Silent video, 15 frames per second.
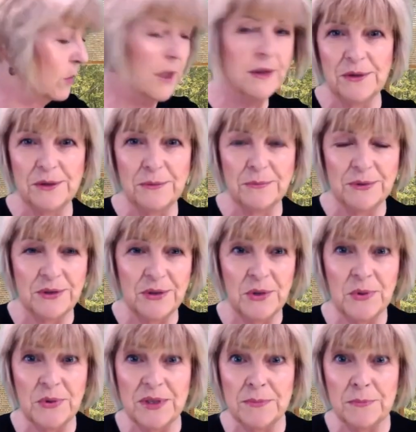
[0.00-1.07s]
and welcome
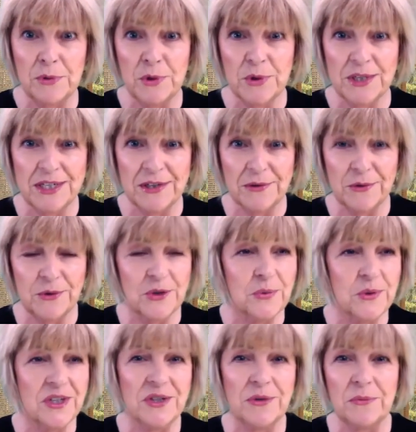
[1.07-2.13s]
to some more time
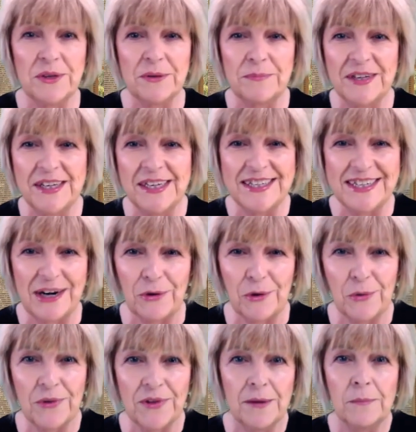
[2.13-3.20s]
intuition with me,
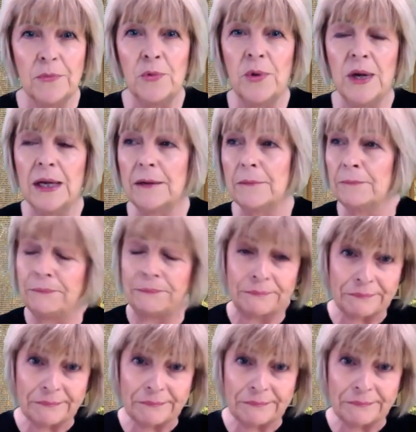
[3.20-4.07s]
Tarot with Anne-Marie.